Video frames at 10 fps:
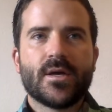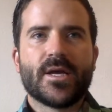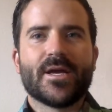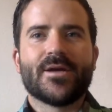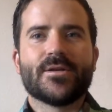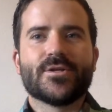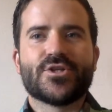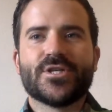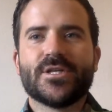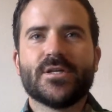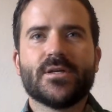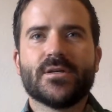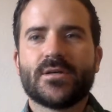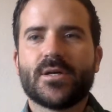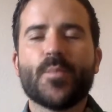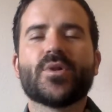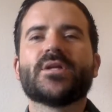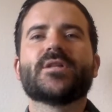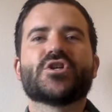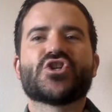and she
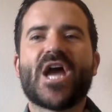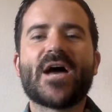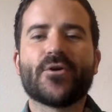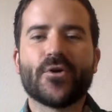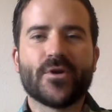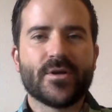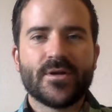completely shattered